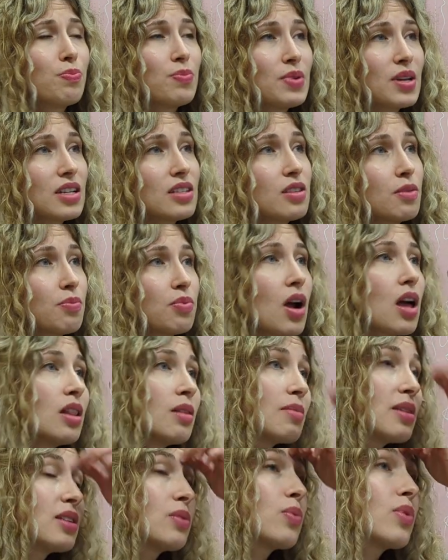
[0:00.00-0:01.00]
because the
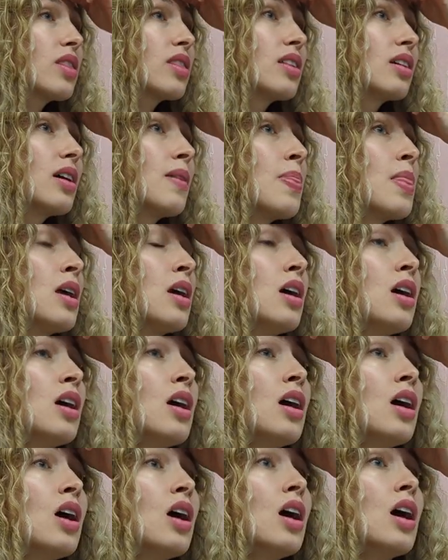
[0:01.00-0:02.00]
problem is with the
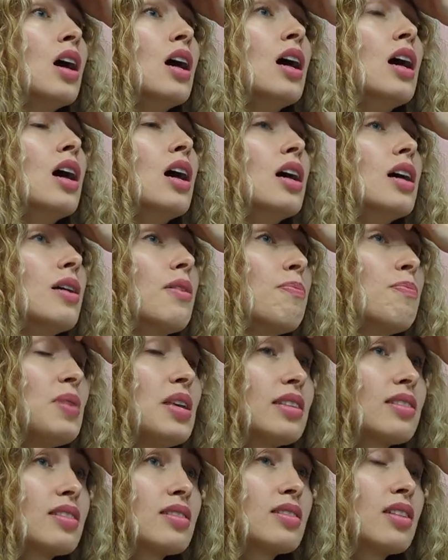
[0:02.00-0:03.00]

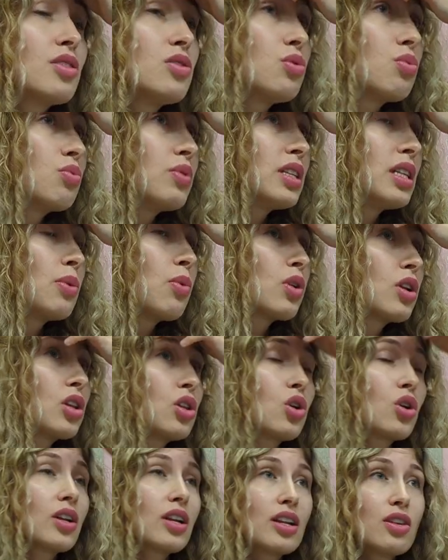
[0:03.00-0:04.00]
pieces that you really want to
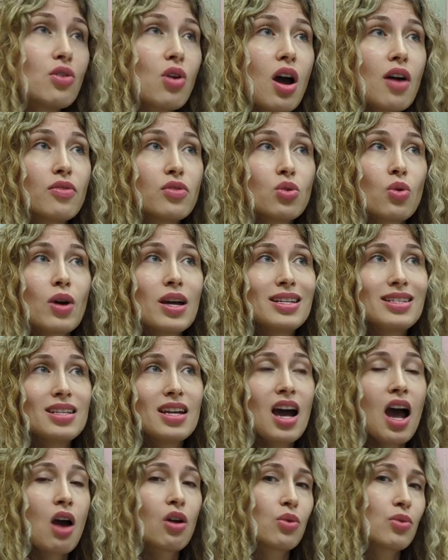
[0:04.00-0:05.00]
learn and you have no
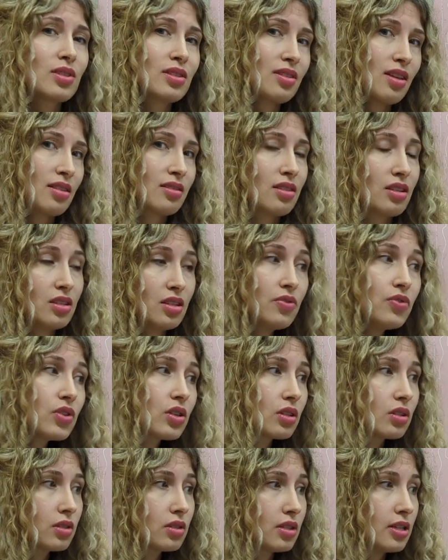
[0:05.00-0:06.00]
idea how to assess the
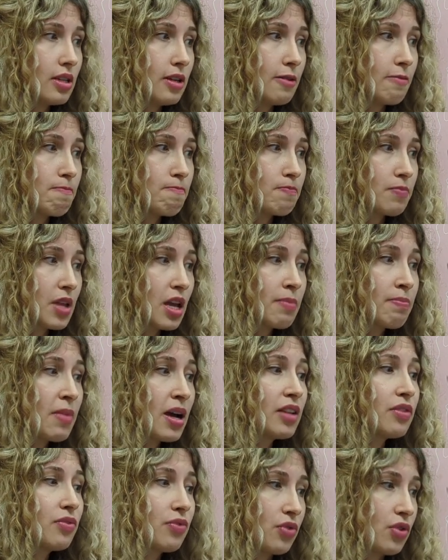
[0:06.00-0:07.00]
difficulty, it
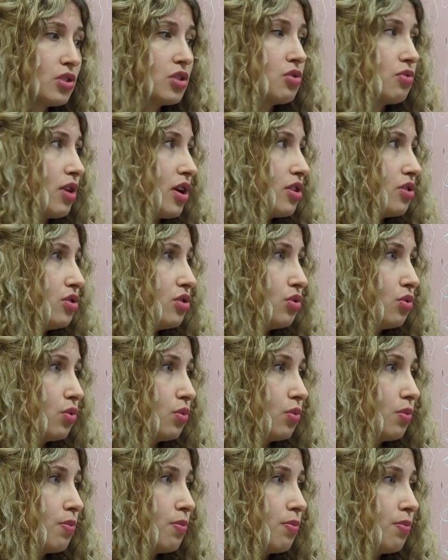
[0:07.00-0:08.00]
might frustrate you.
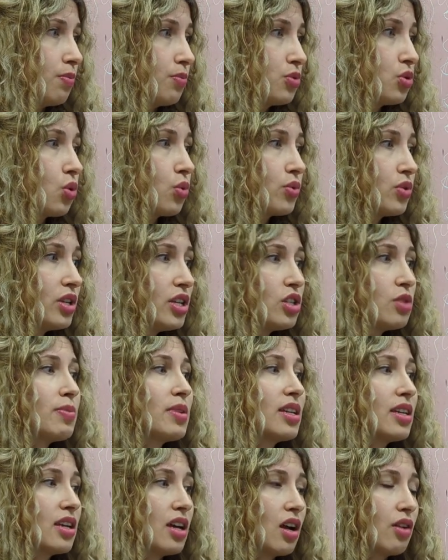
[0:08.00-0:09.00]
So you need to
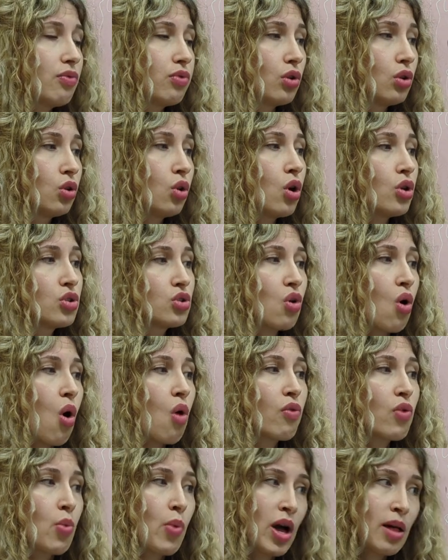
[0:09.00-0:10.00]
be careful not to
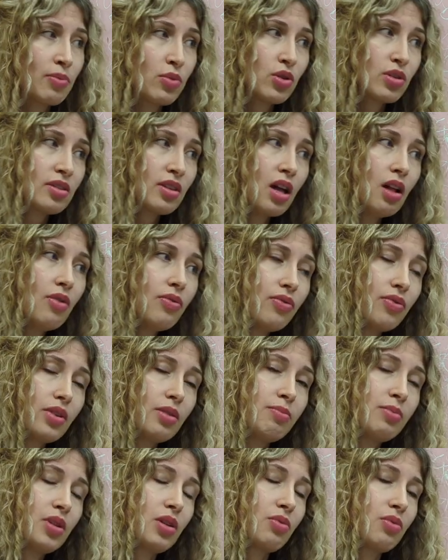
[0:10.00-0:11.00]
overwhelm yourself
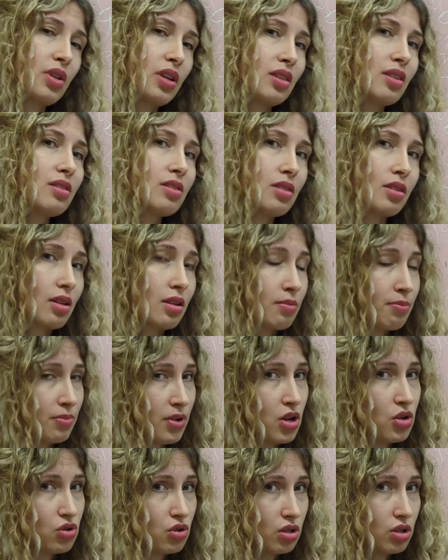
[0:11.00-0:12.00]
and be realistic and
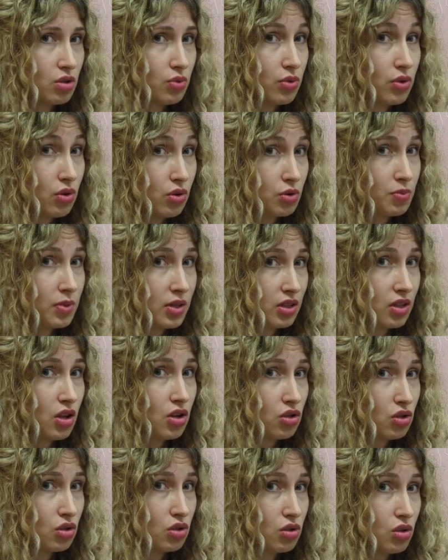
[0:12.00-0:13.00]
patient with your
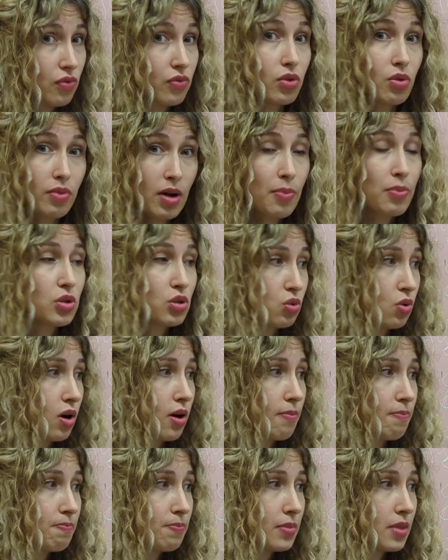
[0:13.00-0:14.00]
expectations of your
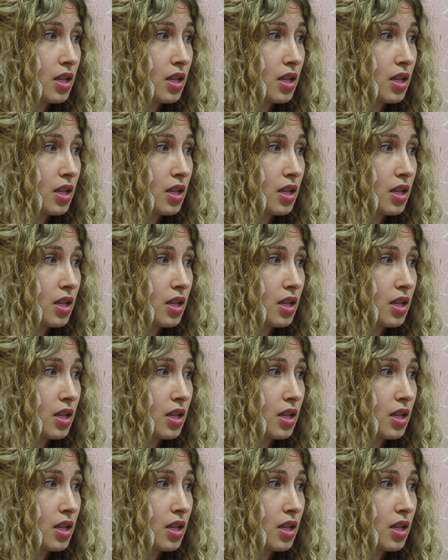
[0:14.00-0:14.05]
repertoire.